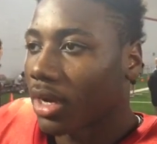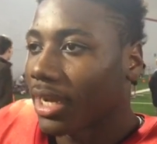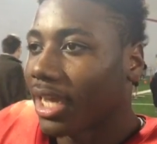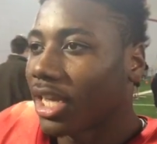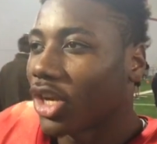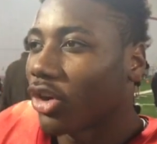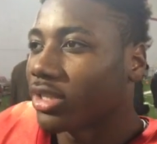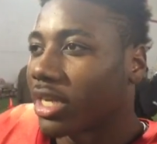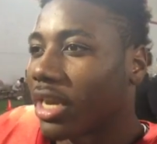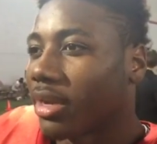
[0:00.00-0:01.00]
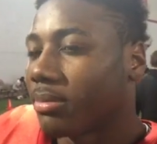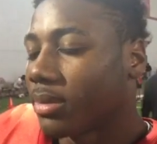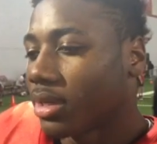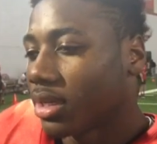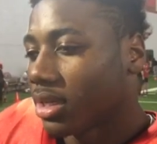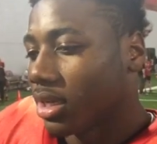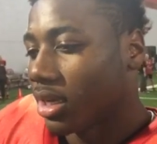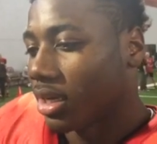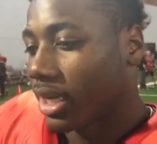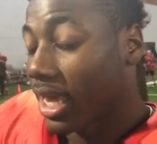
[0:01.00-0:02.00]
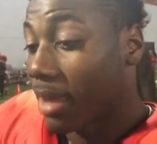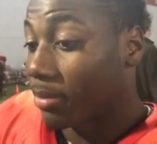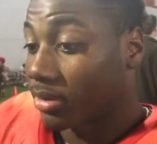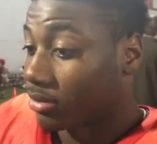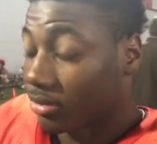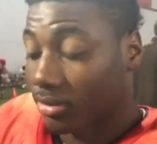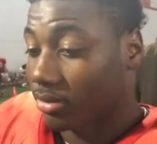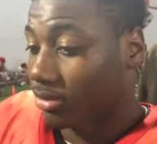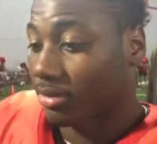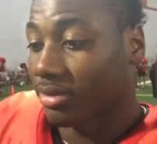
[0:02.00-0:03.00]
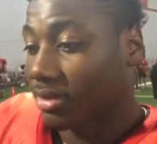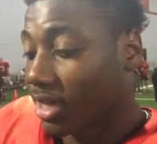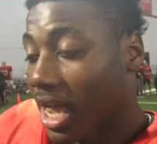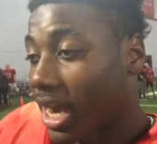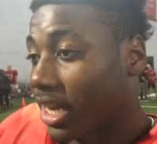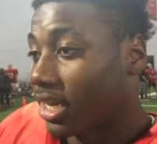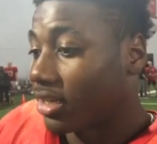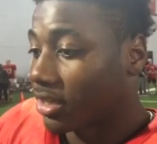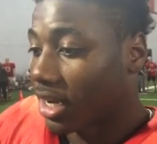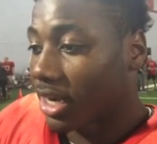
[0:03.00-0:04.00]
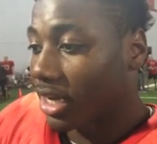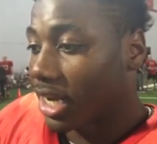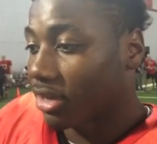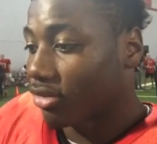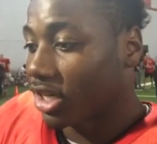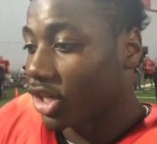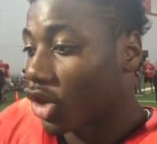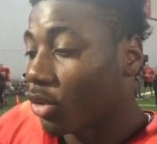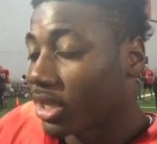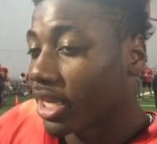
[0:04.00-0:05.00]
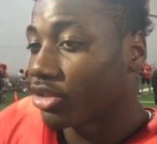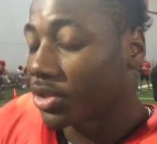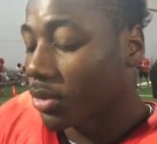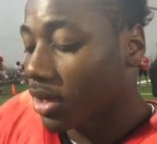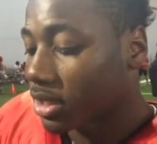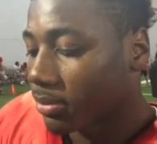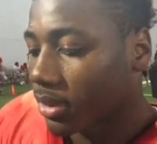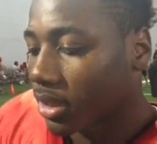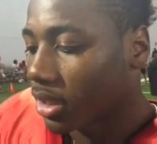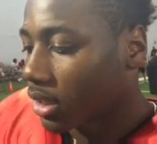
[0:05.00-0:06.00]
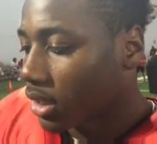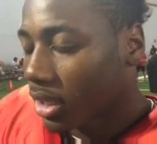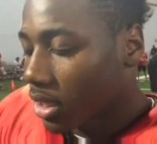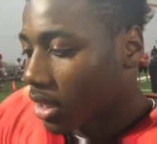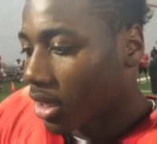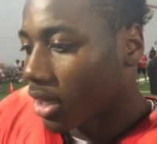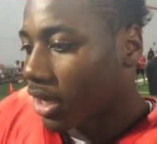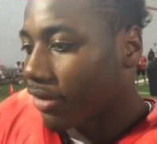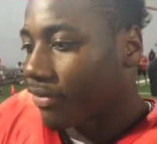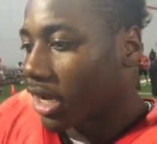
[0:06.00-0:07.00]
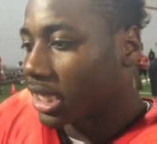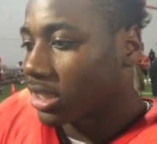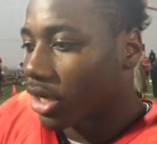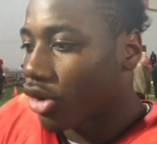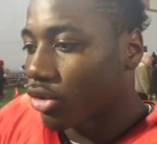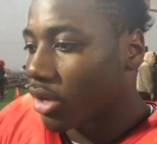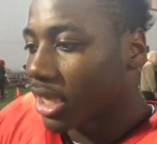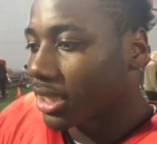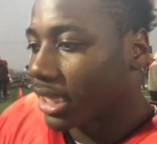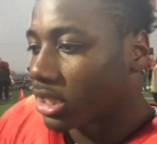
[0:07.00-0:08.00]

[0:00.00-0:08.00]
In the Illinois game, it happened. I didn't really know what the injury was, but I